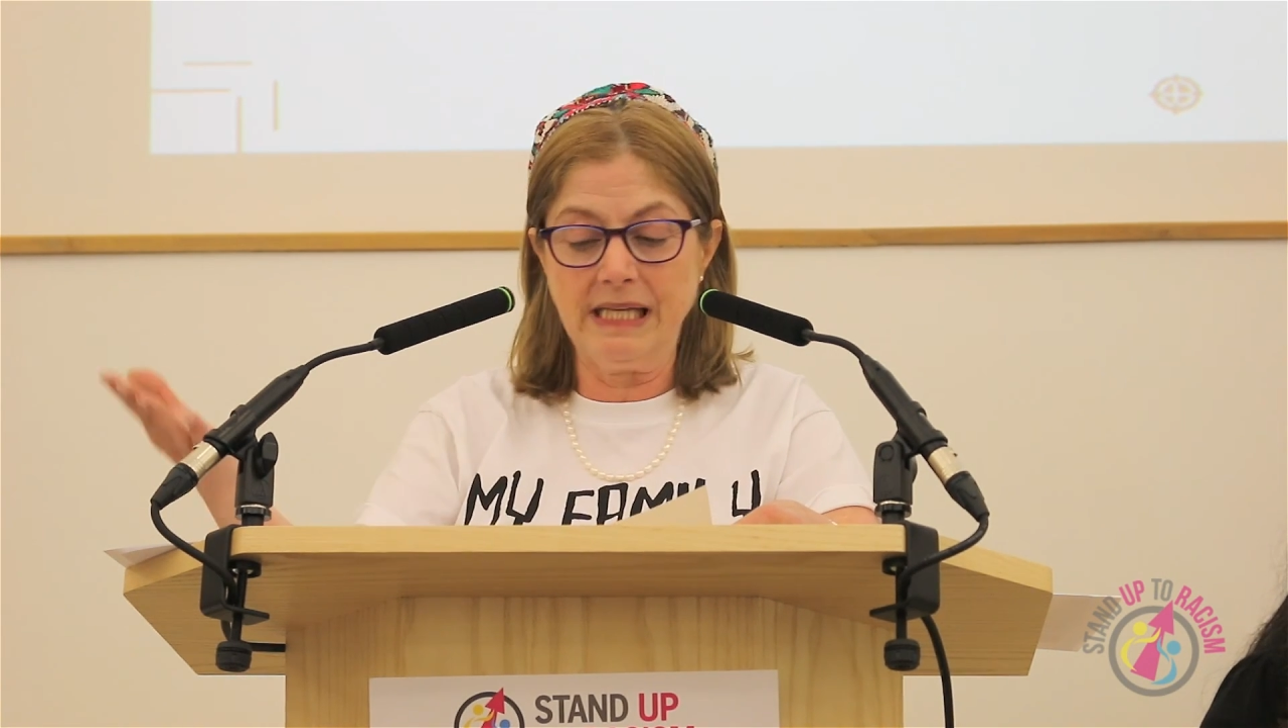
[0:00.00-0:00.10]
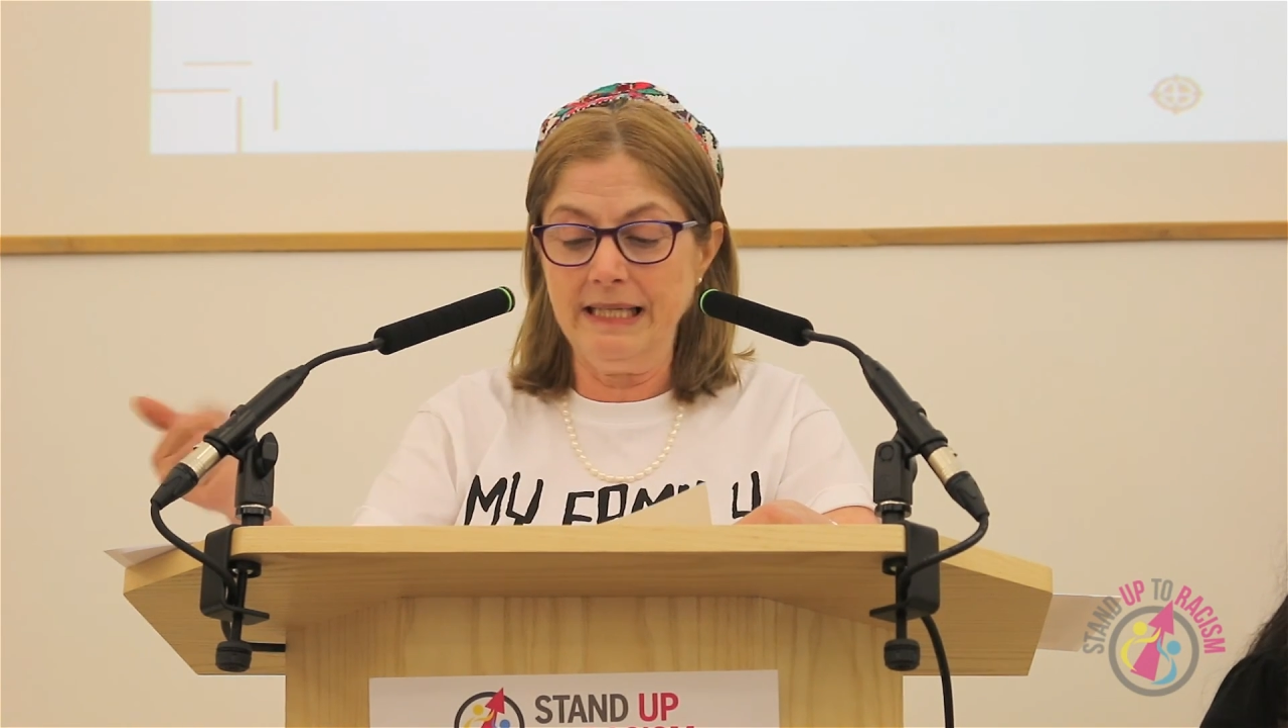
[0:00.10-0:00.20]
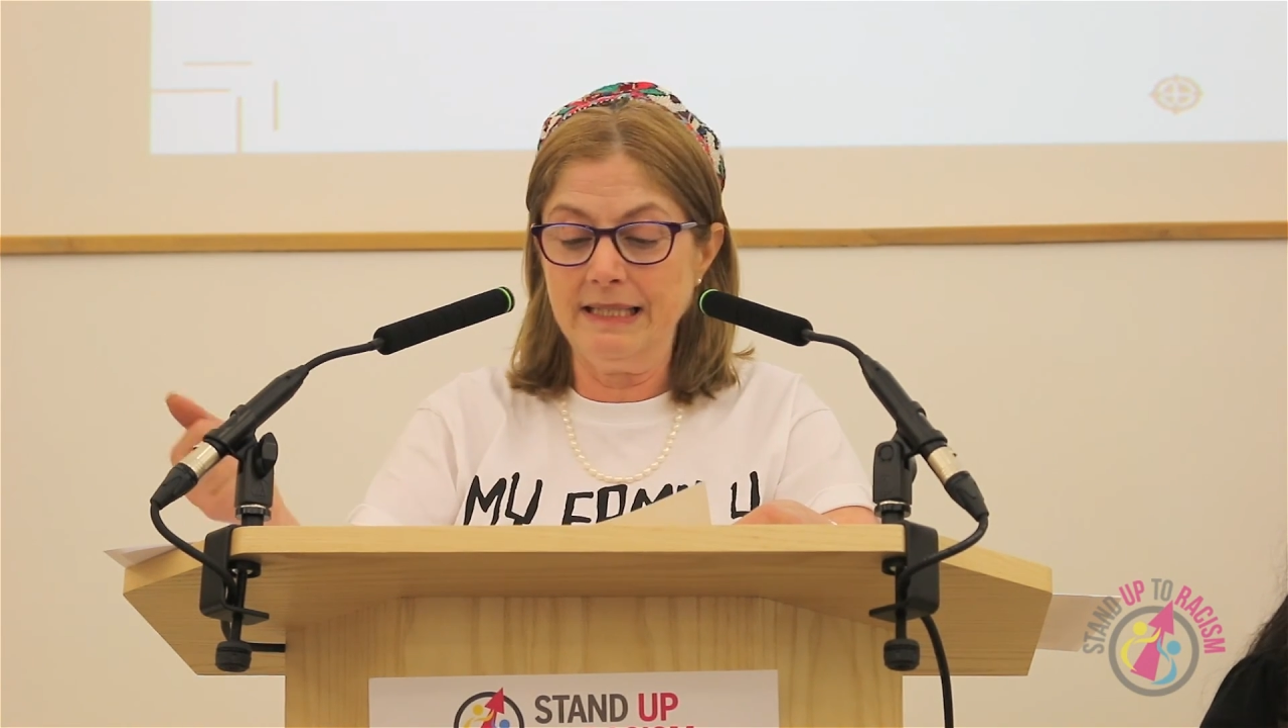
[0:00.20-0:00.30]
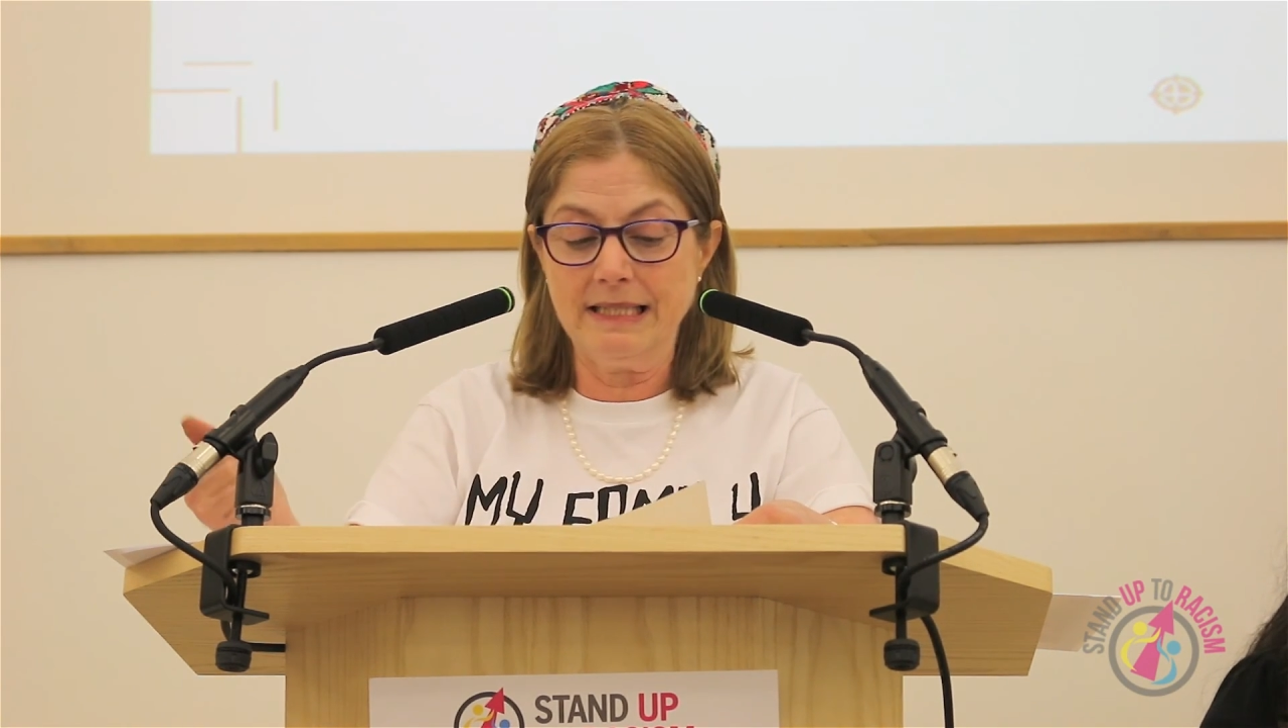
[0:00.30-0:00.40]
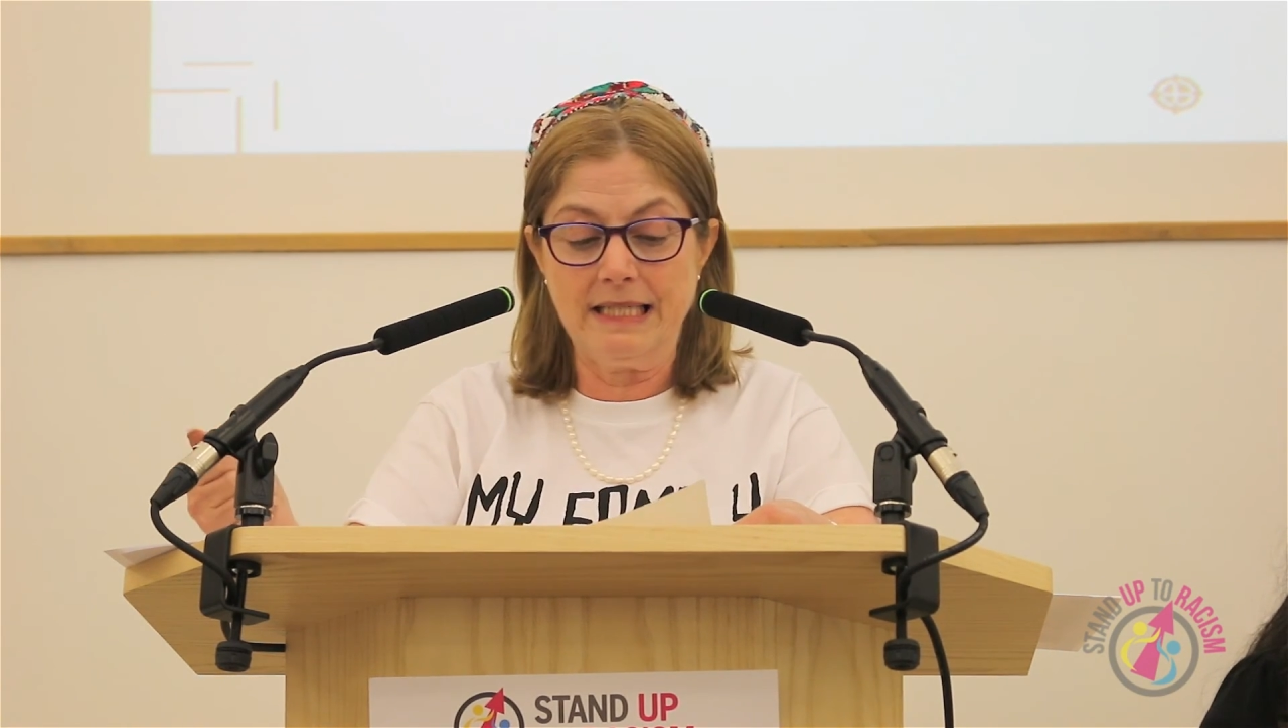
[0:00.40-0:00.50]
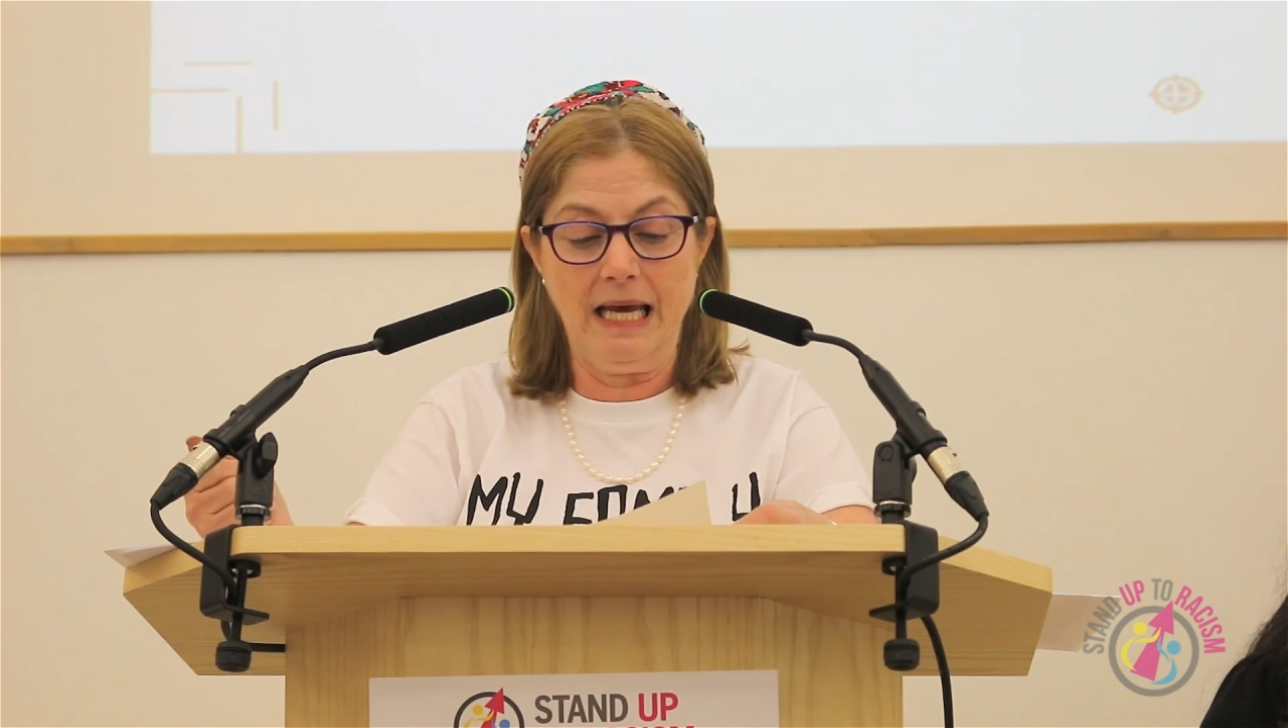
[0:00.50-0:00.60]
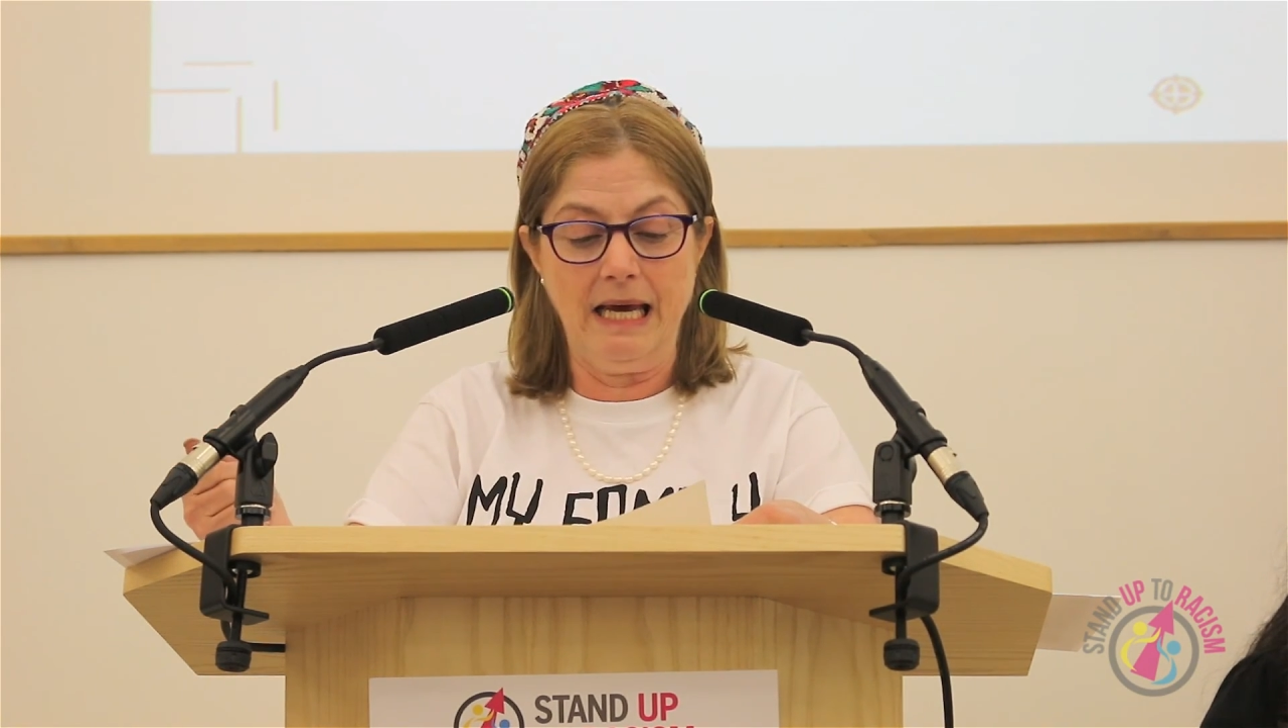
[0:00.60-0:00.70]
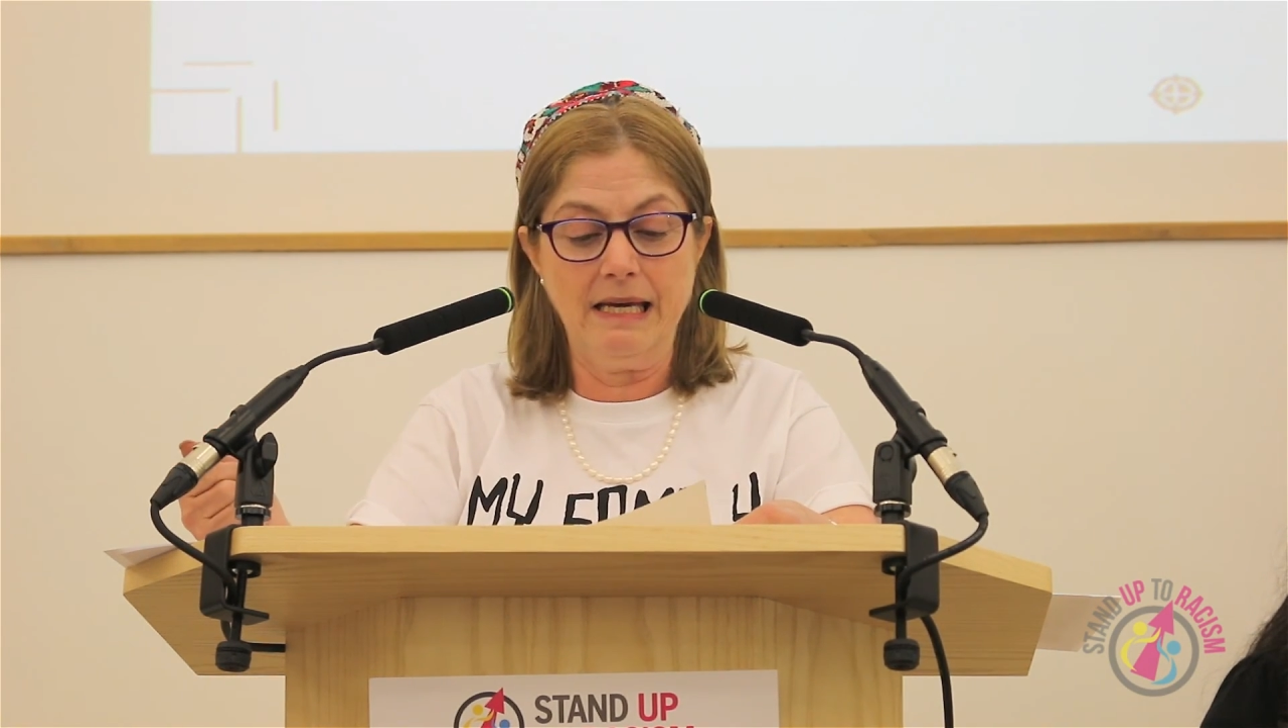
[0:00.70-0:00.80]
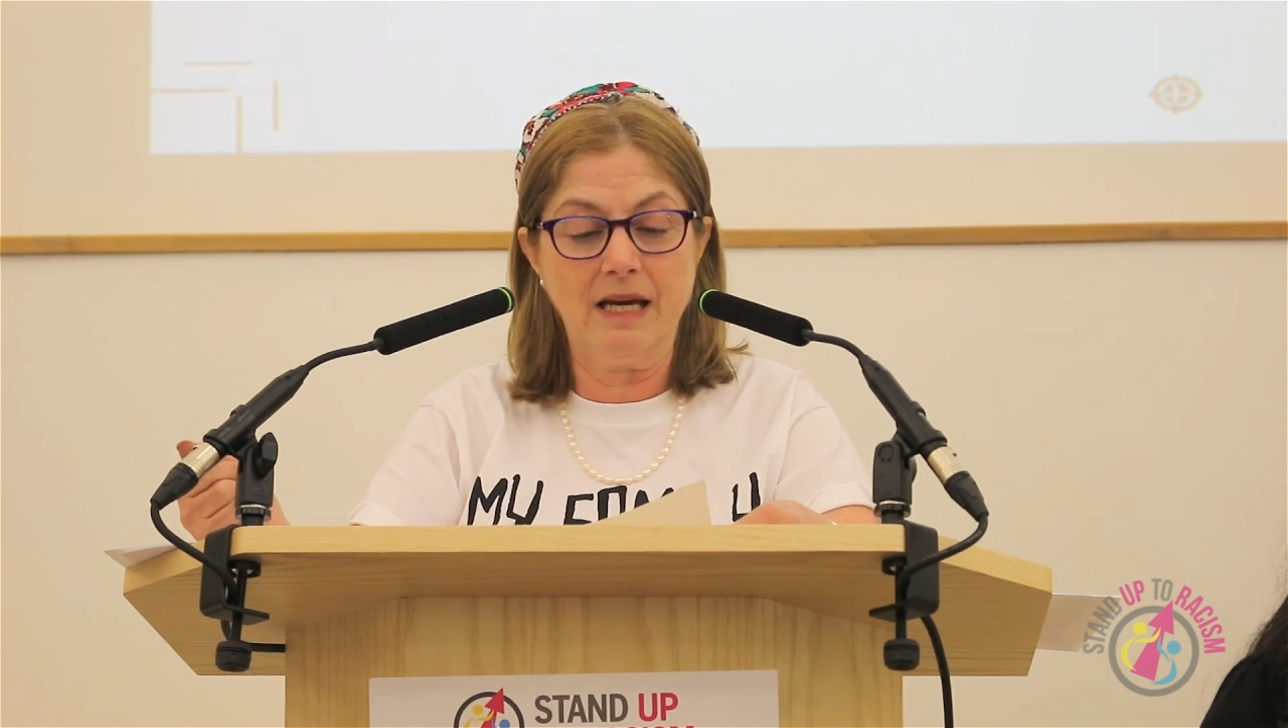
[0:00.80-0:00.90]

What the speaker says: here today